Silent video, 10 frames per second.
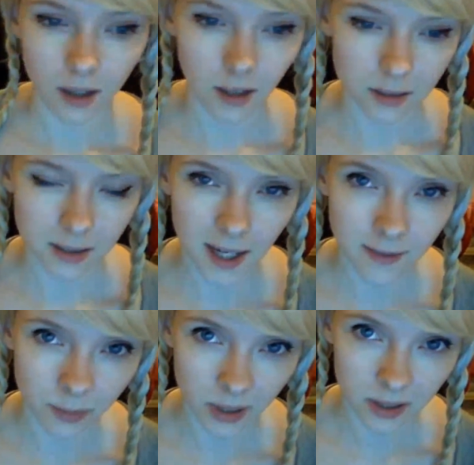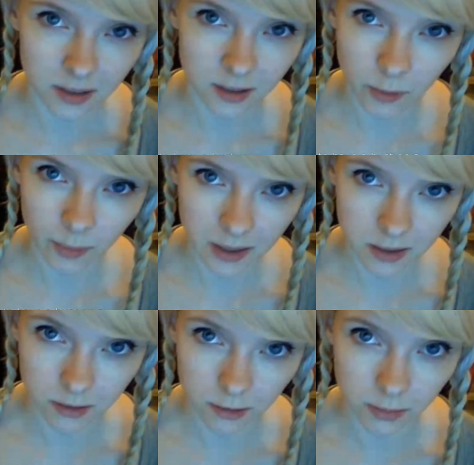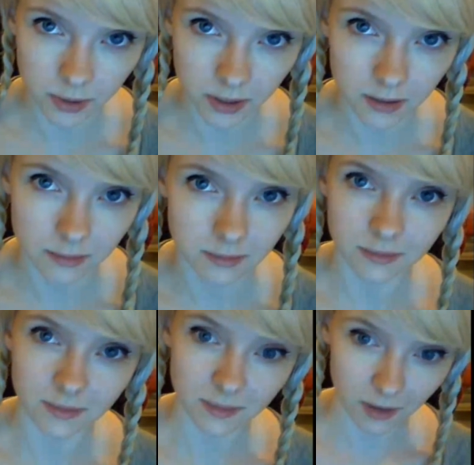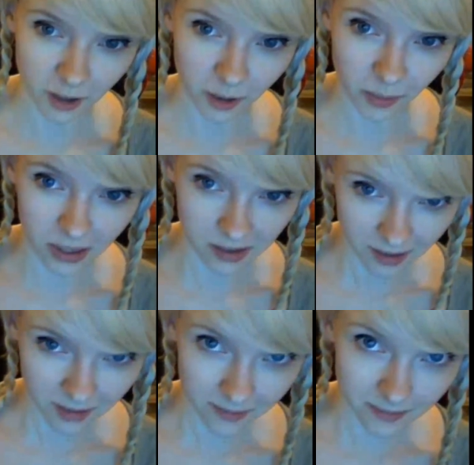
I actually have a bust, no pedestal, but a bust.